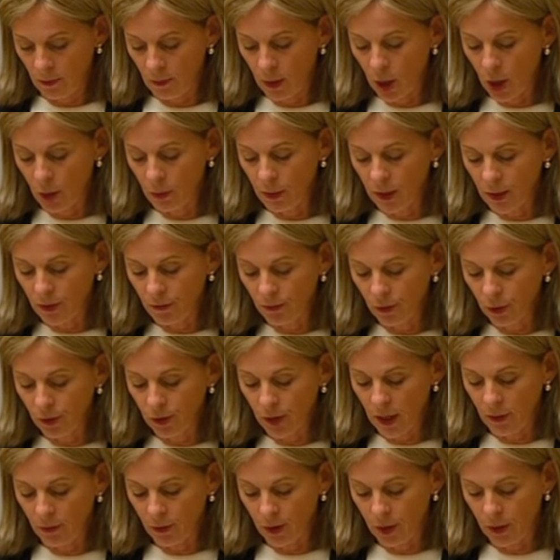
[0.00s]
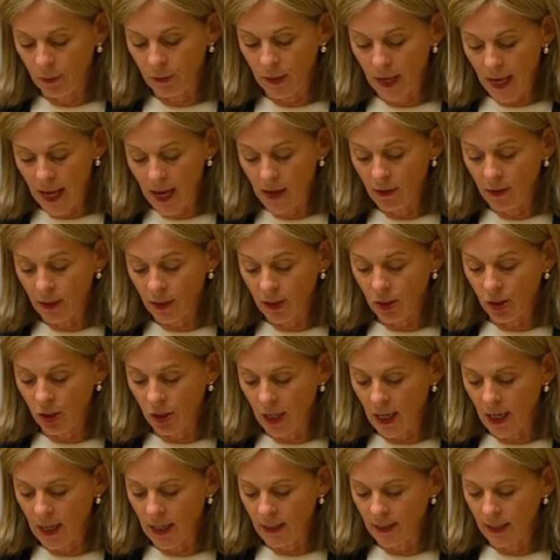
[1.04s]
Borobi's full-time job now is to
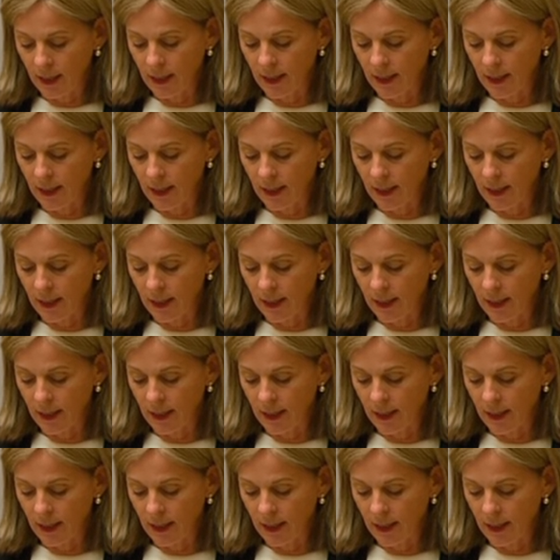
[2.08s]
share his